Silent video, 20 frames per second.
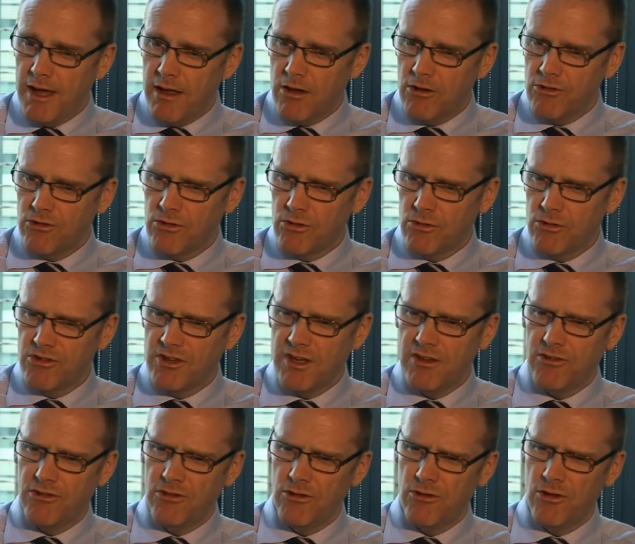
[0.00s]
House of Lords case
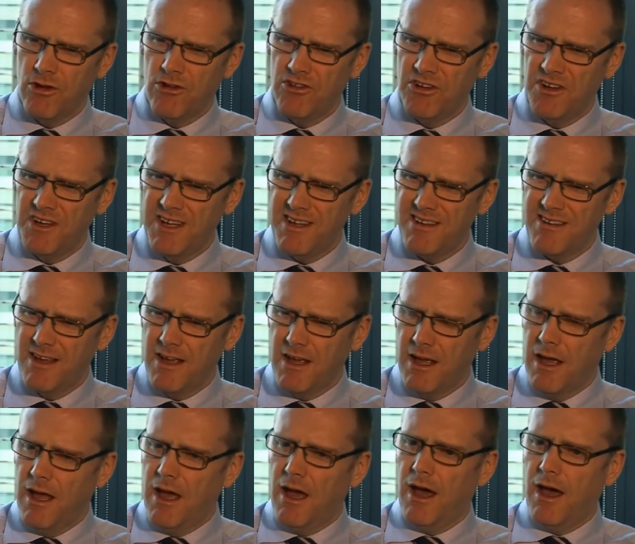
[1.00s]
in 2008,
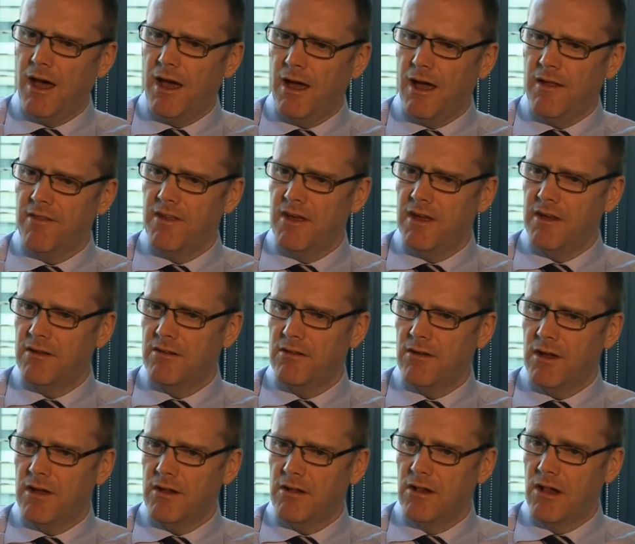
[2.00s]
and
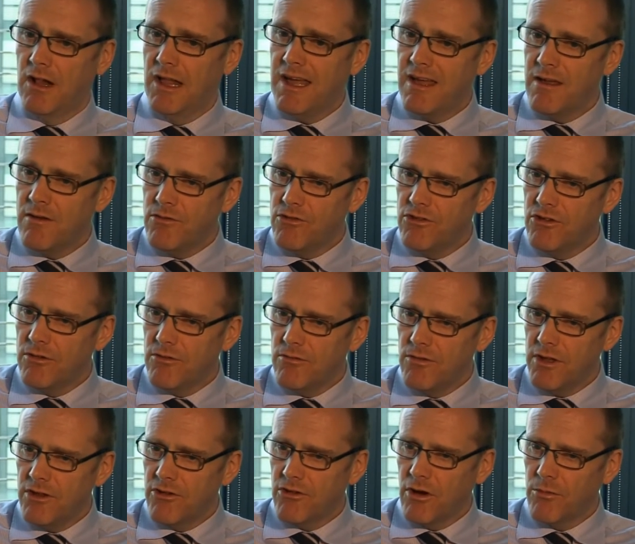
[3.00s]
then Glaves
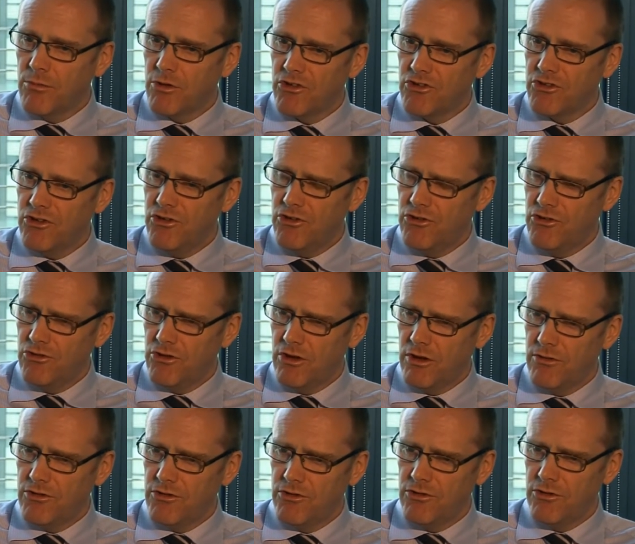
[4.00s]
v the Crown Prosecution
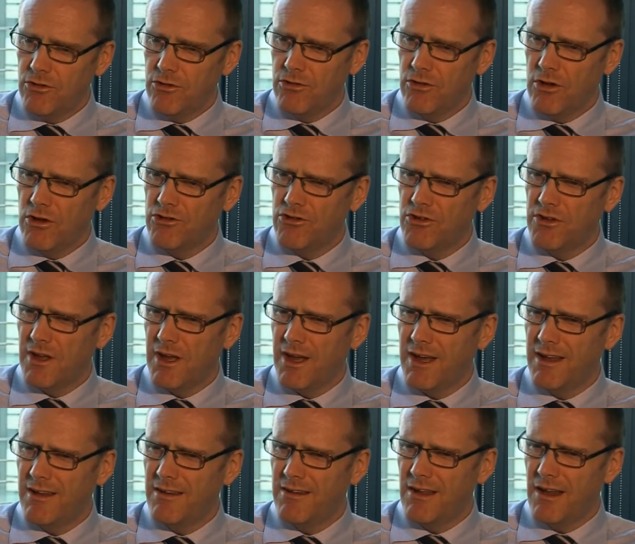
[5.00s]
Service in
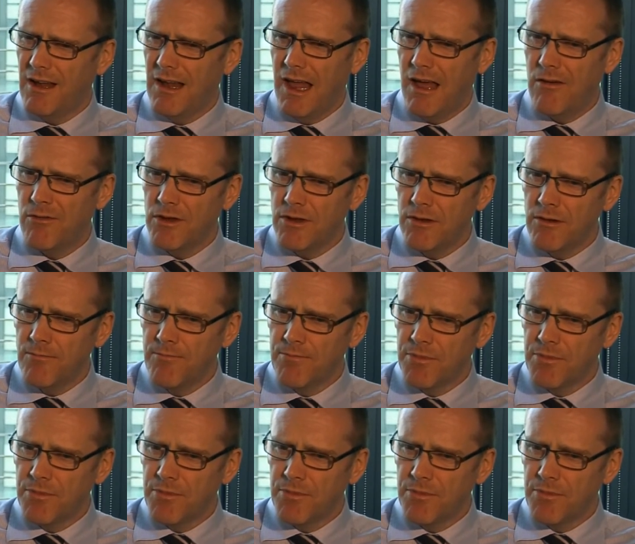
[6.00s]
2011.